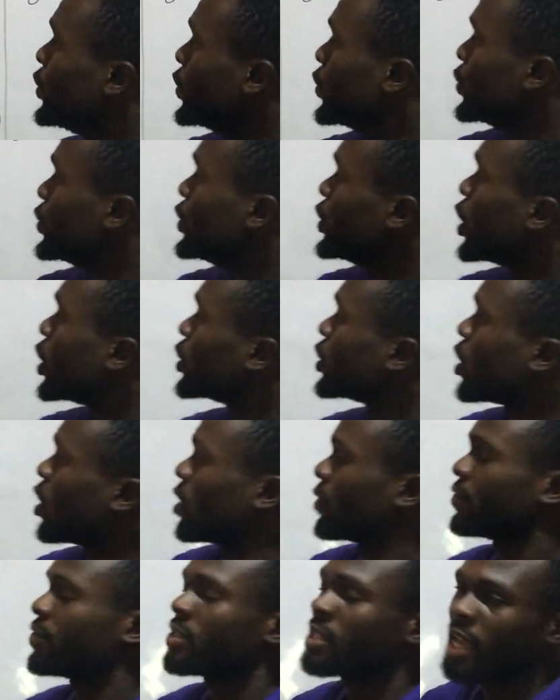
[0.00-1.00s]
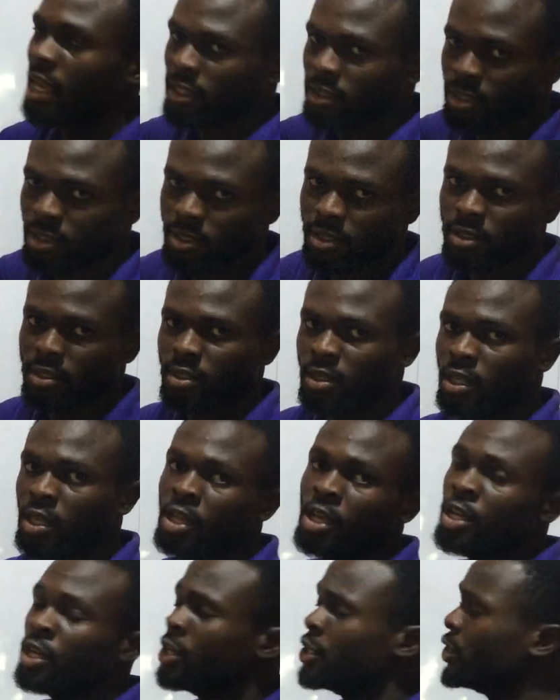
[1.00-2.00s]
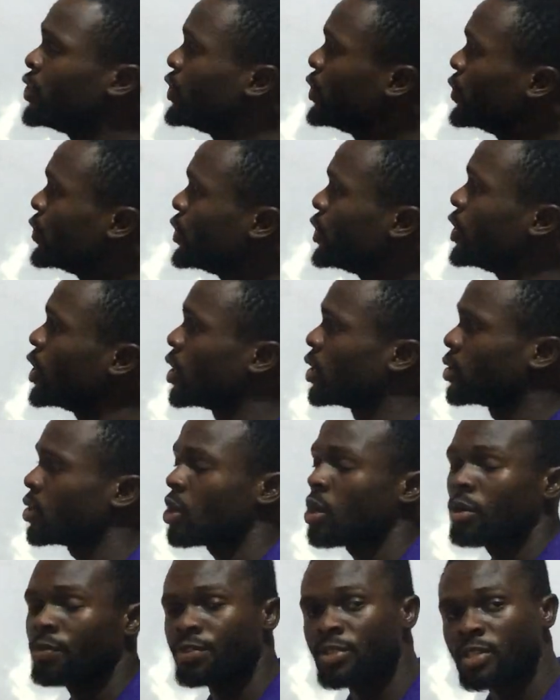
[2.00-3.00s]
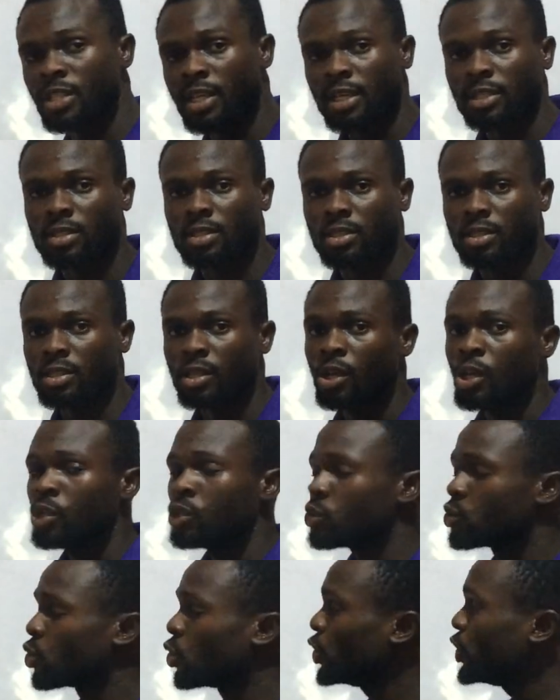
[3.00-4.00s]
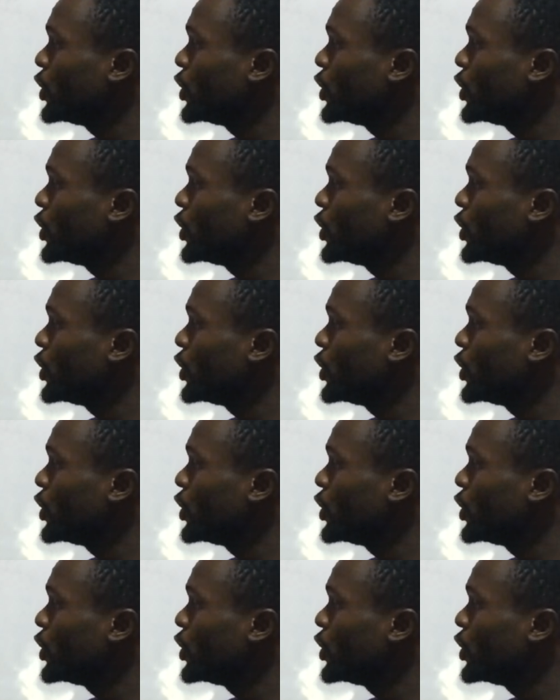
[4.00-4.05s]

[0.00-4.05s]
union of sets. Union of sets. So